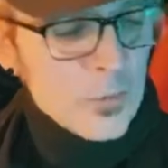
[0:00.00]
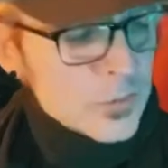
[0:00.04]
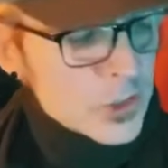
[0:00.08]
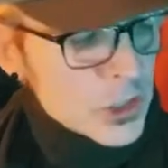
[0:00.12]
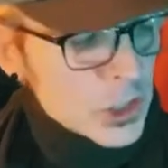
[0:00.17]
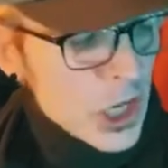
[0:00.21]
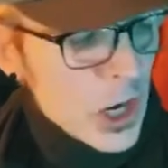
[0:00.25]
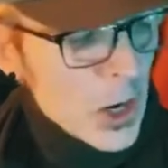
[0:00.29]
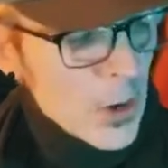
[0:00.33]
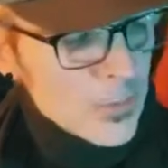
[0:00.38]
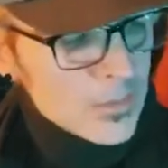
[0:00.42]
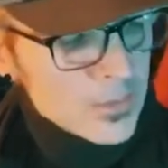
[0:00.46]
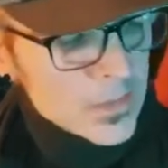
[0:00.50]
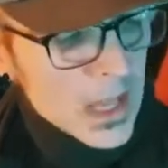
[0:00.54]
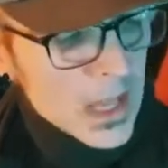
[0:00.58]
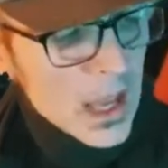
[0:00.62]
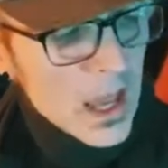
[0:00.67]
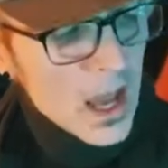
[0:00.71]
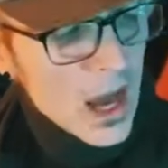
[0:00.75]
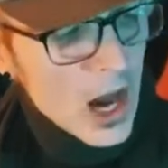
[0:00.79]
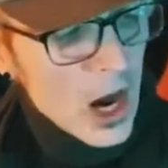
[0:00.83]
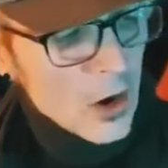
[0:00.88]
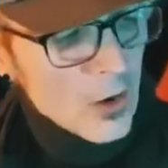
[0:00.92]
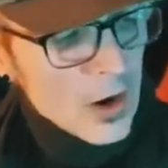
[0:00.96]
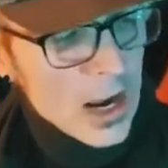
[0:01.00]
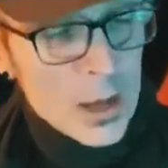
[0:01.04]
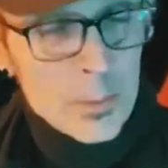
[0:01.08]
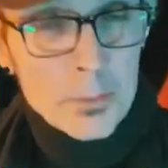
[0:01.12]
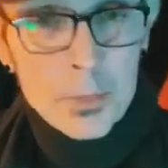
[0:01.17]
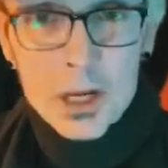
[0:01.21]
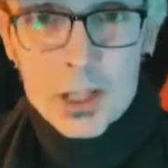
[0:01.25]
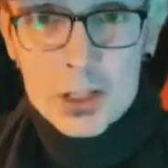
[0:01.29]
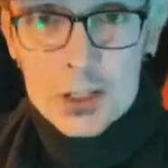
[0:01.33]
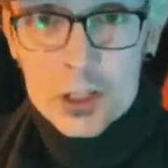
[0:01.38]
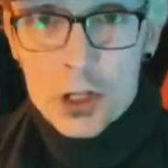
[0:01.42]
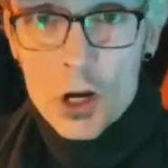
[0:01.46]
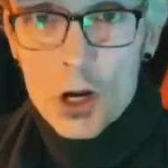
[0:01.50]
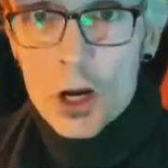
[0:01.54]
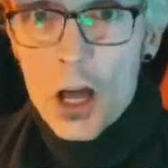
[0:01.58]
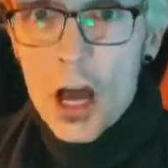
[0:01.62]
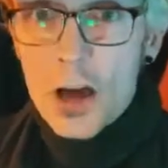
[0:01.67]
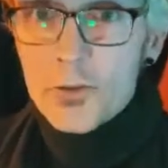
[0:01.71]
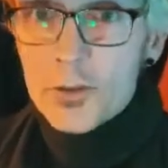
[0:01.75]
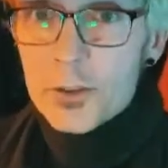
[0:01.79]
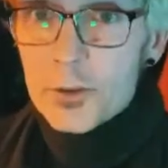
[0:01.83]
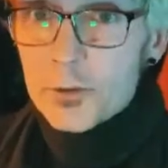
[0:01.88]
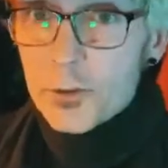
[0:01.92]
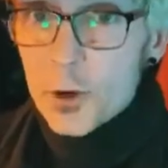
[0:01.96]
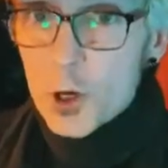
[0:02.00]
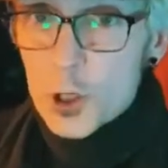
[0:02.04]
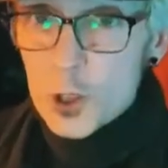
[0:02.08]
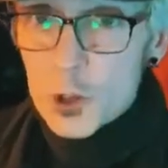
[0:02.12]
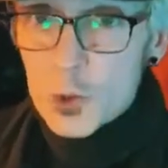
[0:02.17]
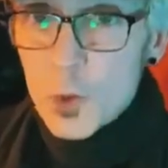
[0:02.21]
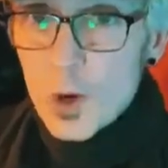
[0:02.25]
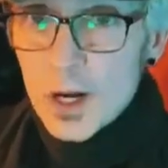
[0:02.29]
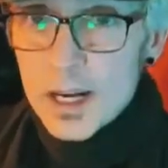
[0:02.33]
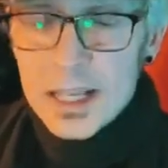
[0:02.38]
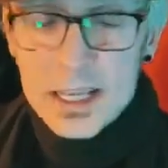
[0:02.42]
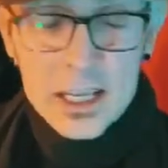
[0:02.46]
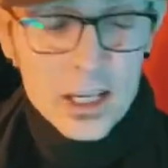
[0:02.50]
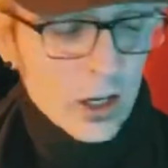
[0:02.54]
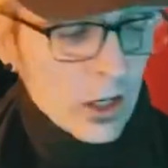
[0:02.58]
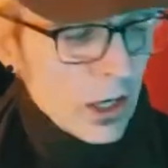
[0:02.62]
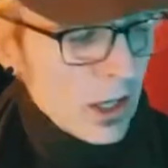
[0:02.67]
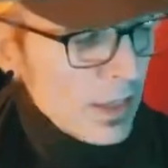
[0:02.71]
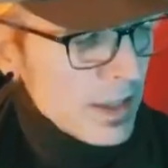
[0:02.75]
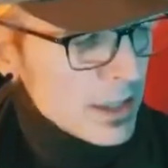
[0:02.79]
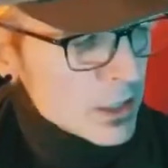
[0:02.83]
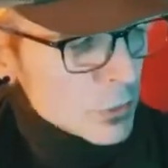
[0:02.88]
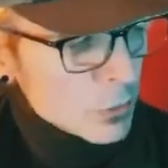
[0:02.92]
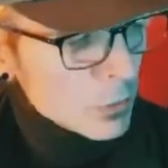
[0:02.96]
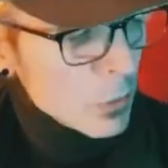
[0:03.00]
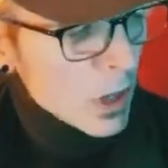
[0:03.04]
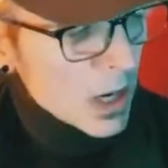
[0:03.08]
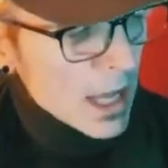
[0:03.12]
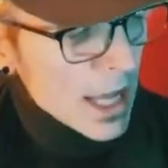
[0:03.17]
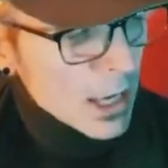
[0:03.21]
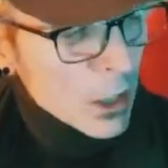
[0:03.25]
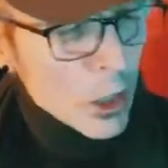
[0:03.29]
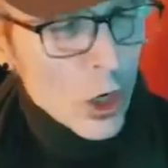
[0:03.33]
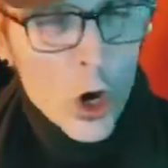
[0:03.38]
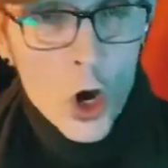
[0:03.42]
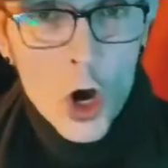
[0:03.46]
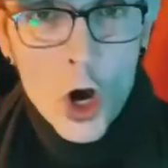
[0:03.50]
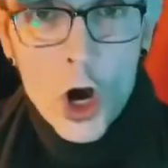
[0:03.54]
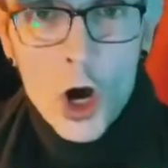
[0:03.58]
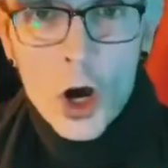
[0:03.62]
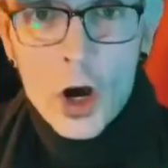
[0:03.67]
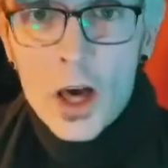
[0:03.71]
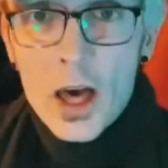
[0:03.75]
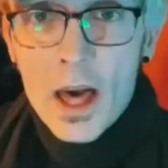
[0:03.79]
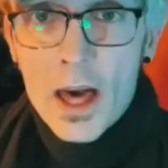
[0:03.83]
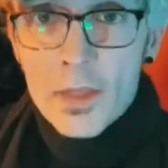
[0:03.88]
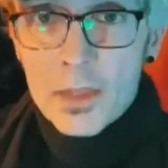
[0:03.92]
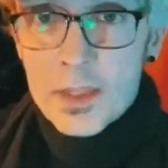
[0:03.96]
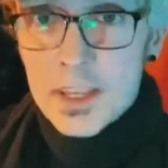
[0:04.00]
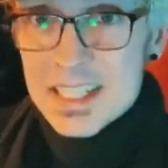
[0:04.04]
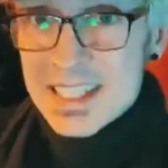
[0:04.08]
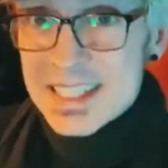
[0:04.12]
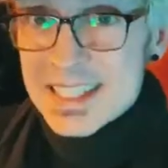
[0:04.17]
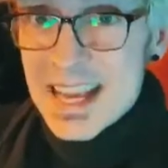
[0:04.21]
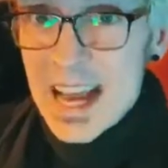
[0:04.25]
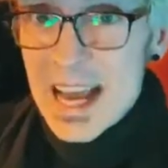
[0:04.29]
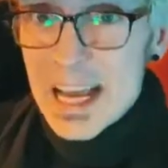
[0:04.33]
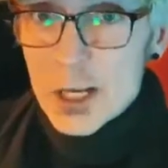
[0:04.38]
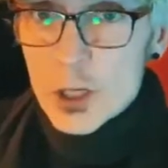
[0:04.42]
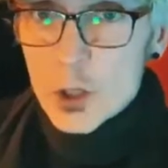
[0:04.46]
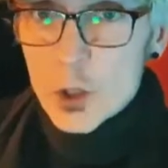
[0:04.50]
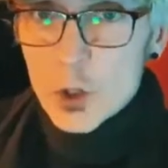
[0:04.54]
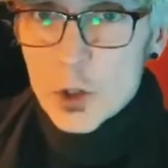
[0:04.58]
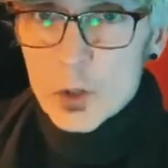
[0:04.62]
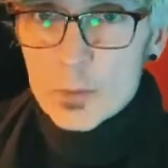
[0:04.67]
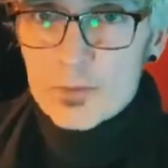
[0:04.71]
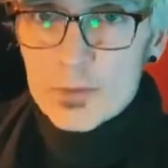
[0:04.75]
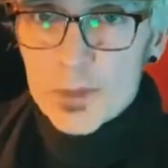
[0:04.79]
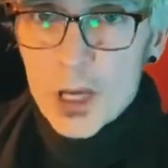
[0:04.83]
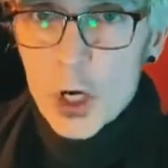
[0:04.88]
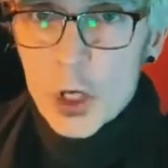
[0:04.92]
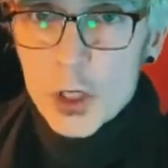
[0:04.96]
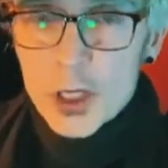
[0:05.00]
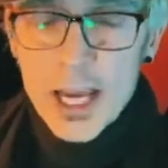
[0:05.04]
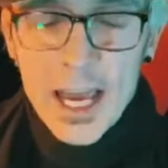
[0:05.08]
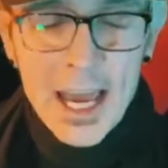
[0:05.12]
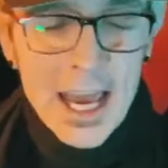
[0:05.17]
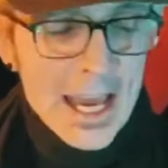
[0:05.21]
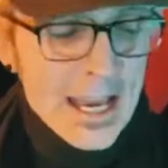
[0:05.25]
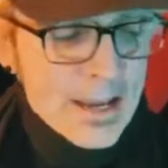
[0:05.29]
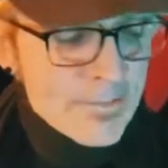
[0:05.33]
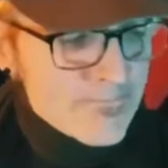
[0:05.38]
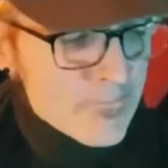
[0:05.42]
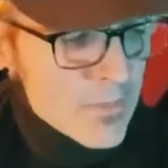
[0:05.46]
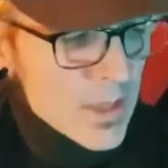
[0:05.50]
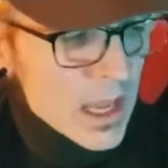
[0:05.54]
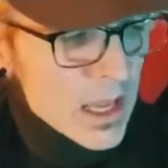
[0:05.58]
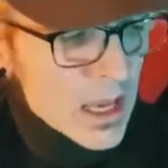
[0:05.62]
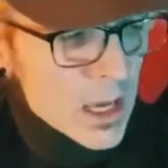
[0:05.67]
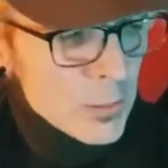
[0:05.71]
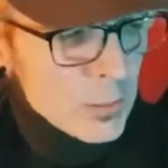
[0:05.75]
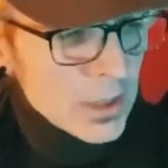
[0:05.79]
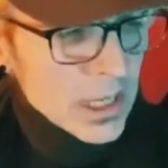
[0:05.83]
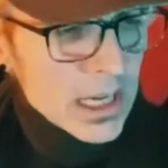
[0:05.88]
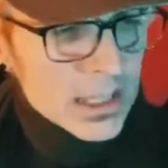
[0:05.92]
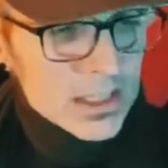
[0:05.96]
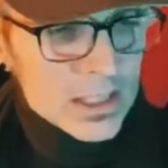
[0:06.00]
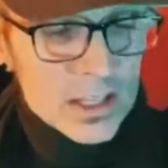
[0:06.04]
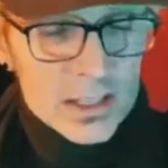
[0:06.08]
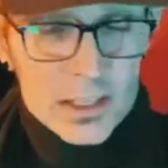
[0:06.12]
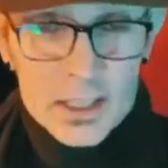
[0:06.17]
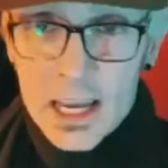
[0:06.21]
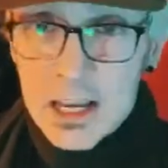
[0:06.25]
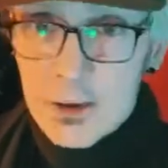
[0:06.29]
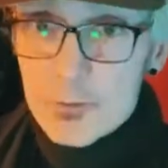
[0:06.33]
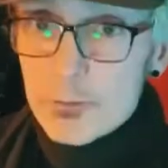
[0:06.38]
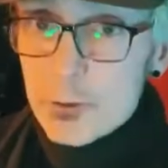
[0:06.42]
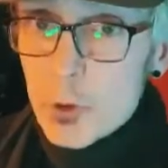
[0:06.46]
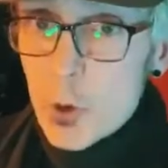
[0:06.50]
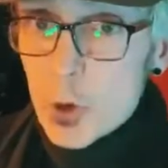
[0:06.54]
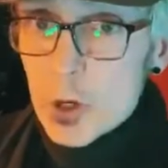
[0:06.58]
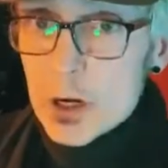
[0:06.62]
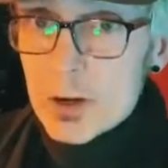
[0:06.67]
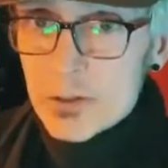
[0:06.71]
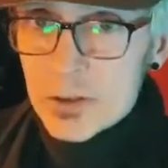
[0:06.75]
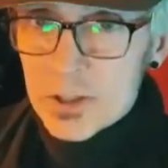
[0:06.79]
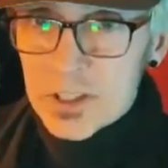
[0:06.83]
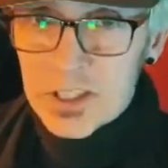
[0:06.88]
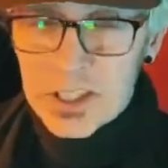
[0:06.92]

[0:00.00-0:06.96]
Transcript: So, all right, but start off the first one here. And this one I call the cycle, okay? Because it's like 4 different